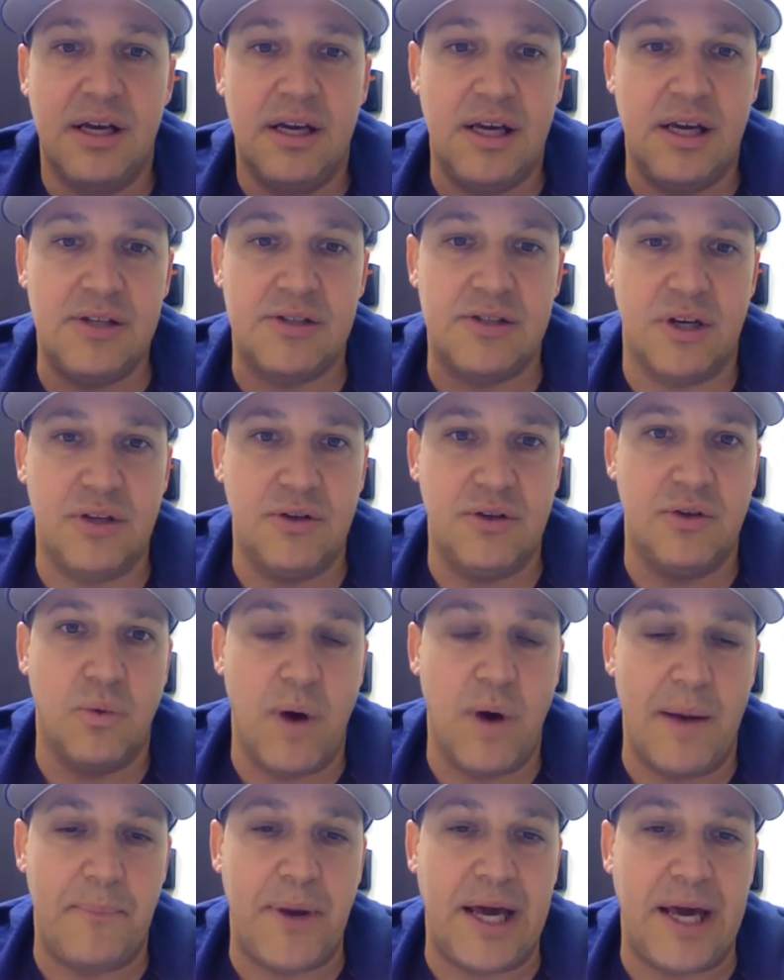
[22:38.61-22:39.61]
He's going to do the
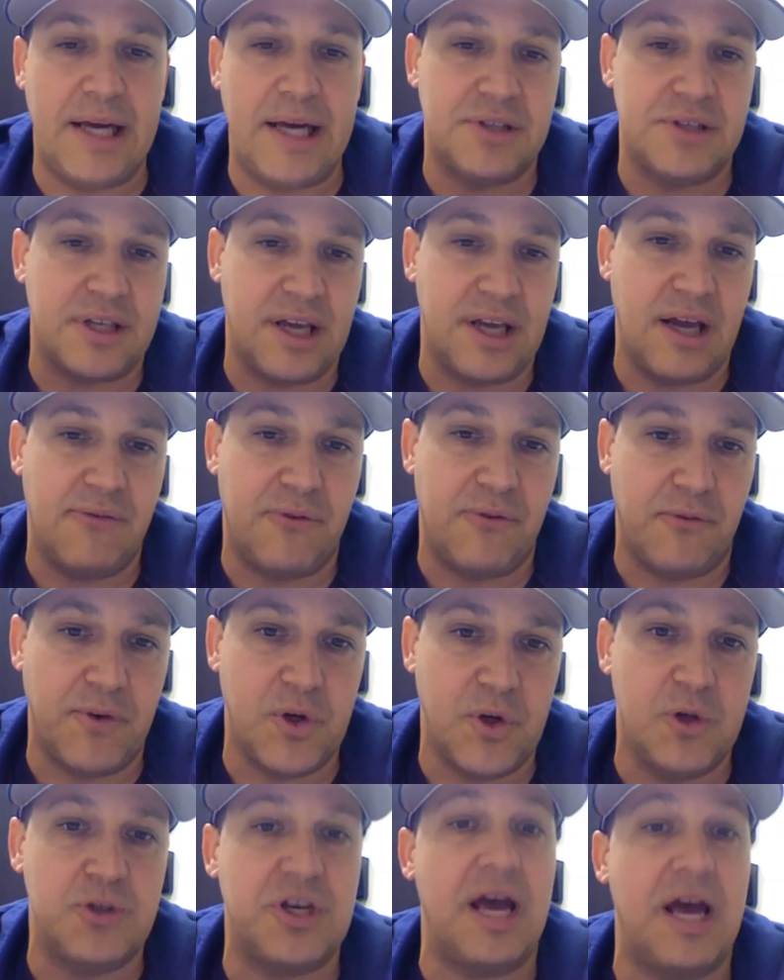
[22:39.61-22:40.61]
web page again for
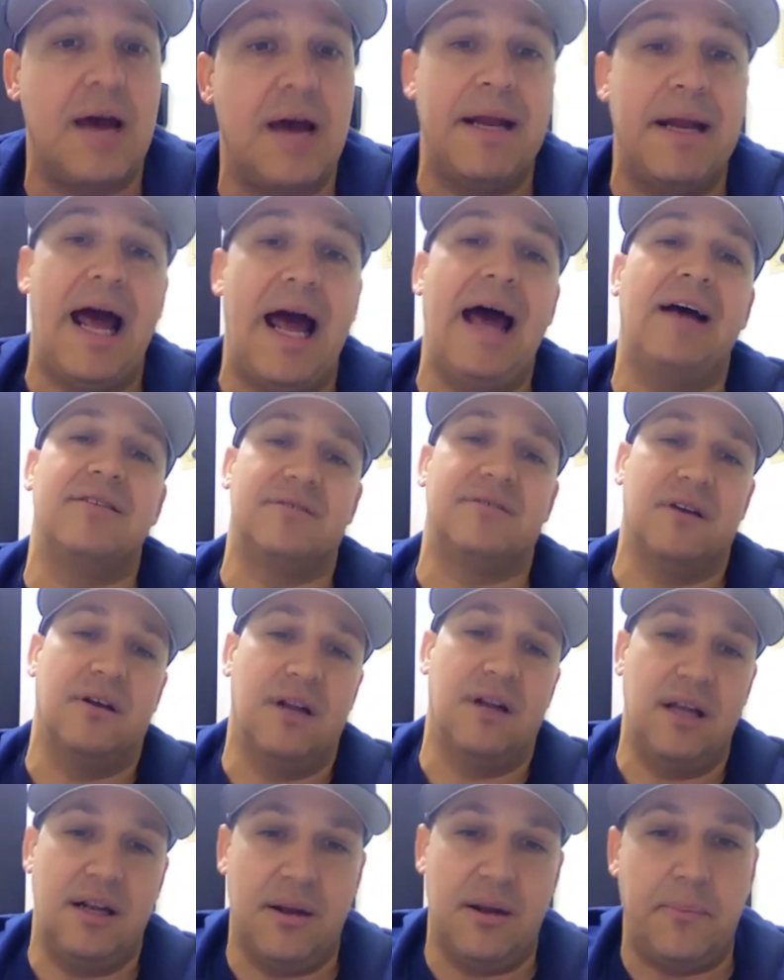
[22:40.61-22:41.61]
VooDoo Jam and has done
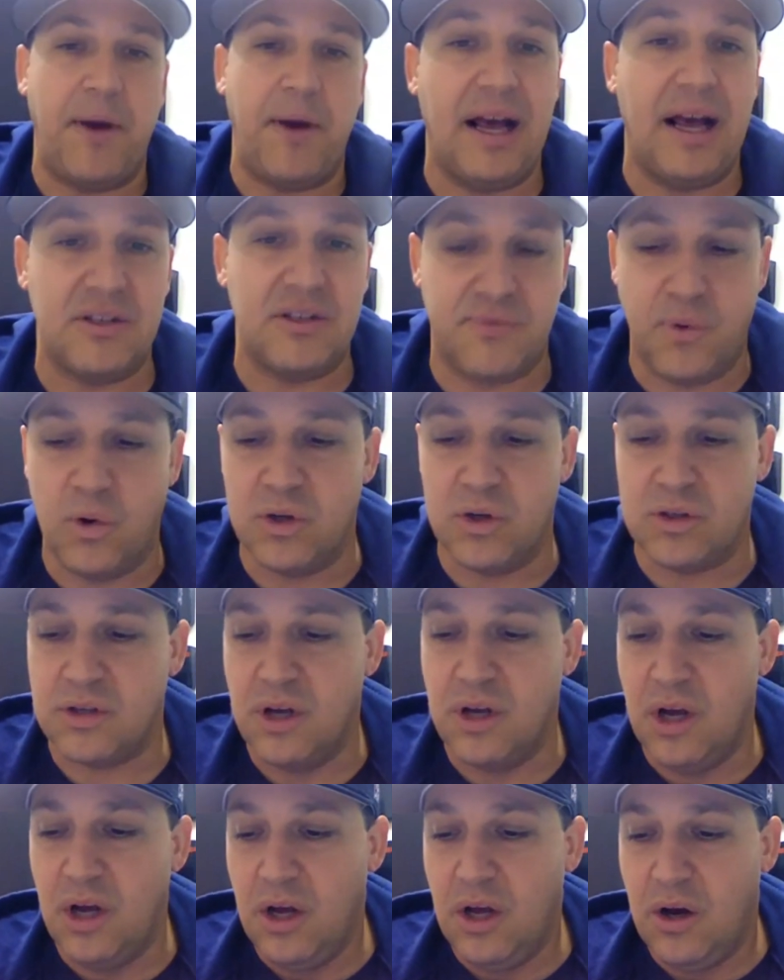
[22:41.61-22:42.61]
it in the past for us
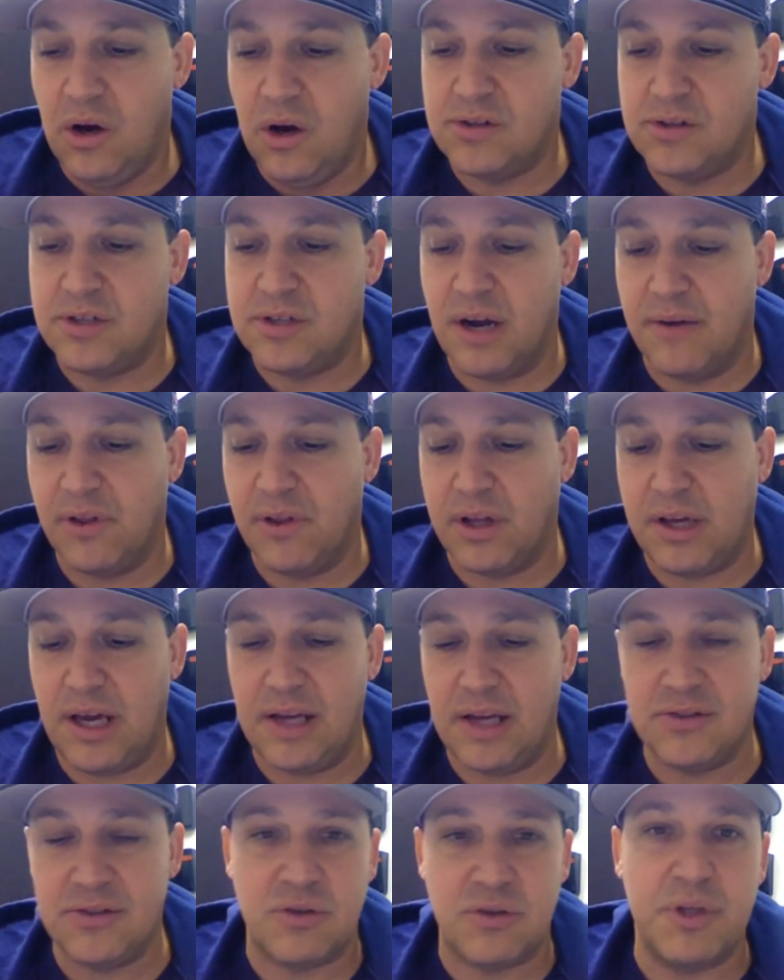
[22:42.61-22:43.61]
on several
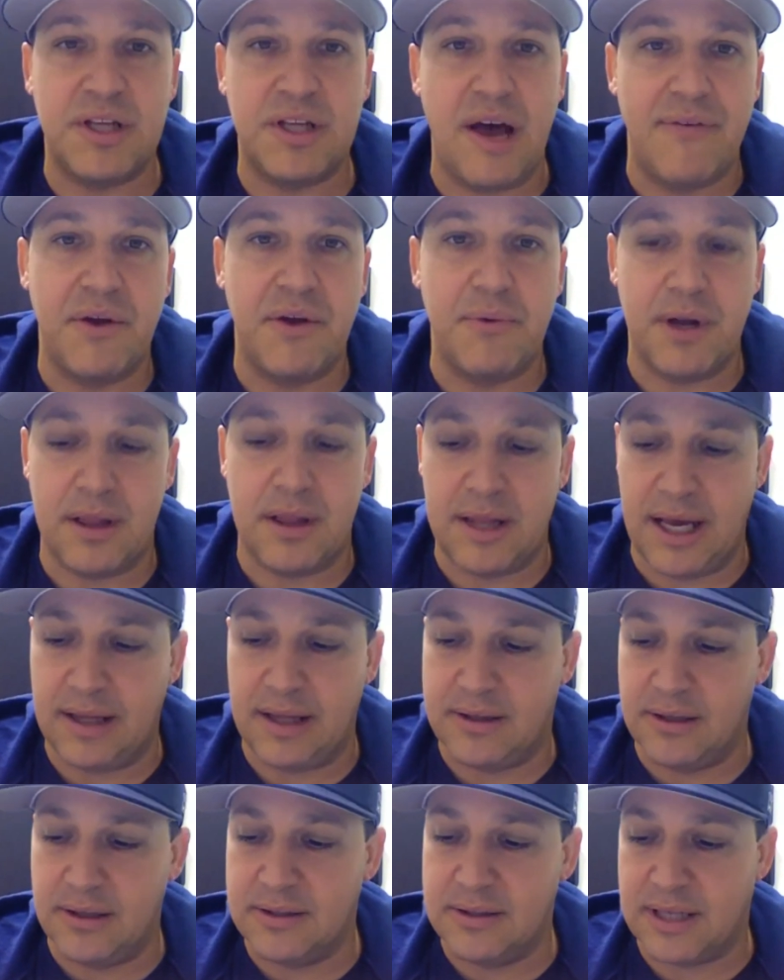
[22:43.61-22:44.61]
occasions. So we definitely want to
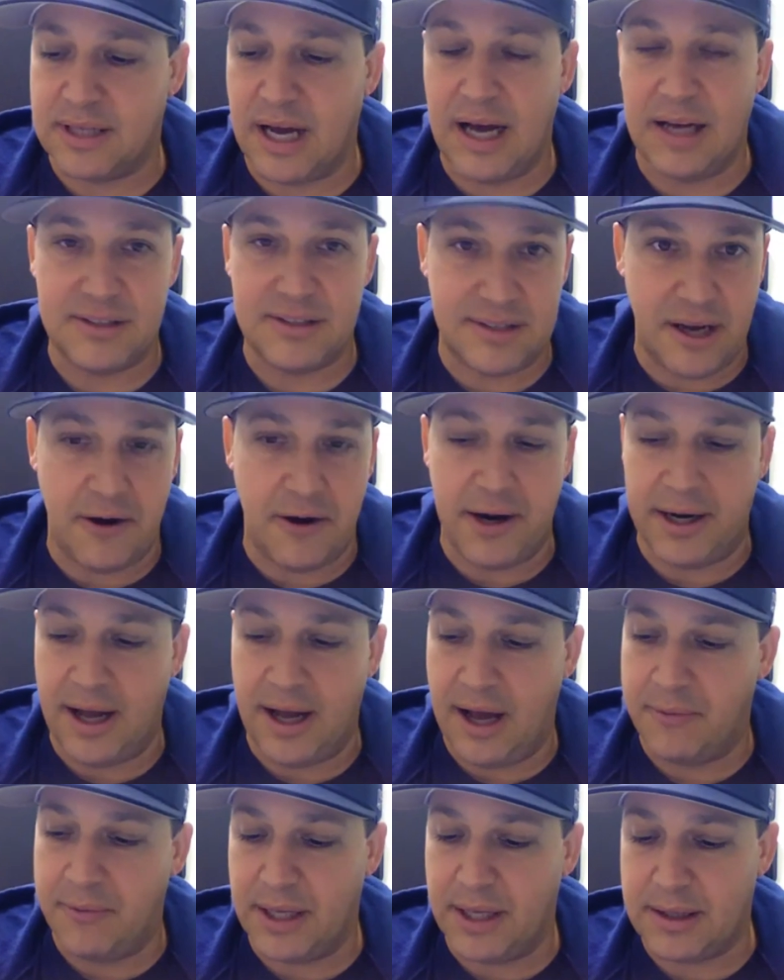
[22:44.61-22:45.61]
thank those guys. Terry and
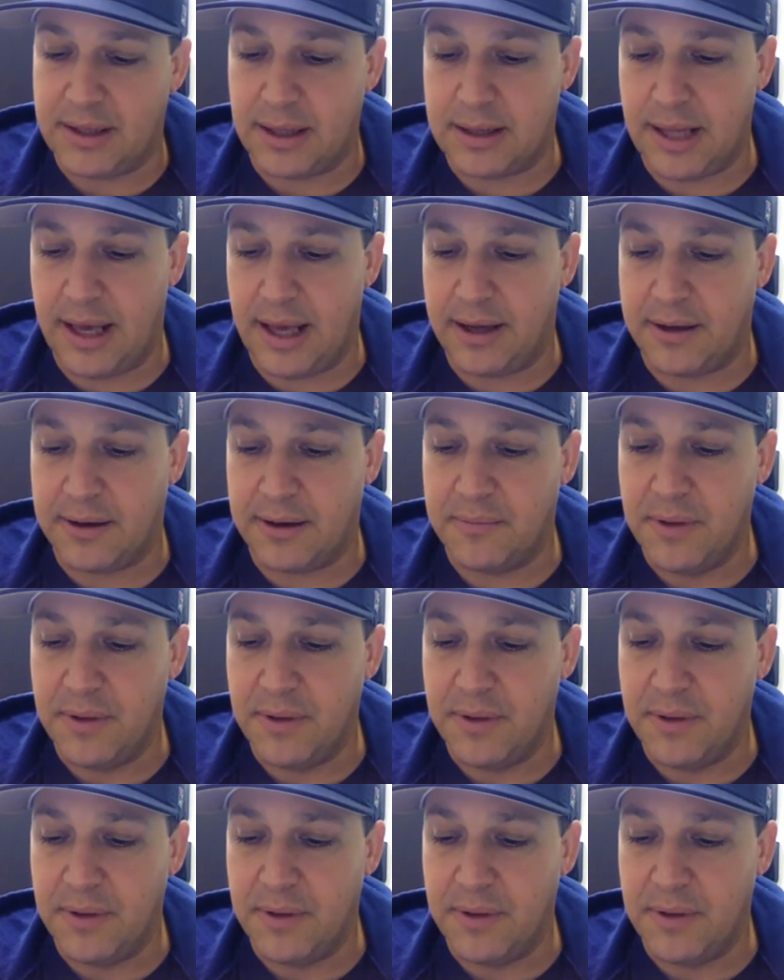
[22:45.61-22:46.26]
I would like to thank them.